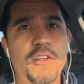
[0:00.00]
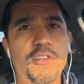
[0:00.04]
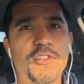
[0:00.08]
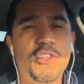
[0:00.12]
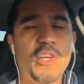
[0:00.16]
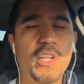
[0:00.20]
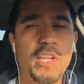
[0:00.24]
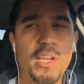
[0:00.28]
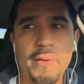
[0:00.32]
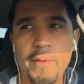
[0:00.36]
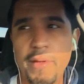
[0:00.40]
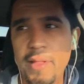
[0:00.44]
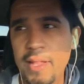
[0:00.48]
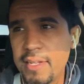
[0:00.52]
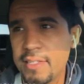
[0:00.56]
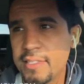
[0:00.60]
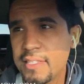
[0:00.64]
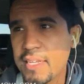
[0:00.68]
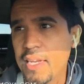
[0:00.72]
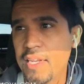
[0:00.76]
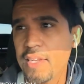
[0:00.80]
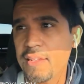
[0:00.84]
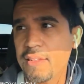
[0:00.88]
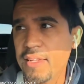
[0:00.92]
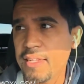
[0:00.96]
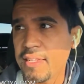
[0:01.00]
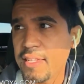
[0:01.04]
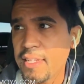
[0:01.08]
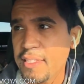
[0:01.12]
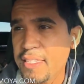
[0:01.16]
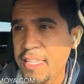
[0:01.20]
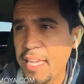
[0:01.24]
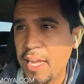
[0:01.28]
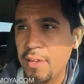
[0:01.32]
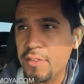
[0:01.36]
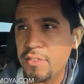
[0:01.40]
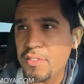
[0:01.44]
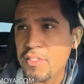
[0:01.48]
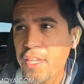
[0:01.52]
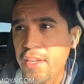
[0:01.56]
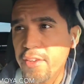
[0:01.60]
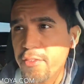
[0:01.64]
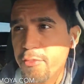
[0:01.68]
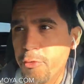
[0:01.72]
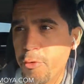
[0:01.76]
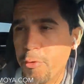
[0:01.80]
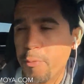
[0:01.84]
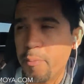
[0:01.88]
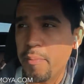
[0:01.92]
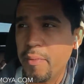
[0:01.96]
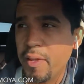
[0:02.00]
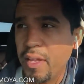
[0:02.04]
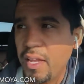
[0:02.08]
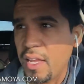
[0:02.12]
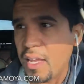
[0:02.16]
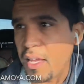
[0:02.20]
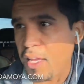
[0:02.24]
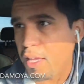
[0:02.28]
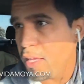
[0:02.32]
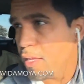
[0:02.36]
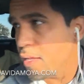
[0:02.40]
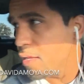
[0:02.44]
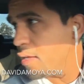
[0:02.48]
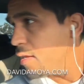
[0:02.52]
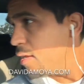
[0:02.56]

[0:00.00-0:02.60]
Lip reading: anyway, that's kind of like the downside for me.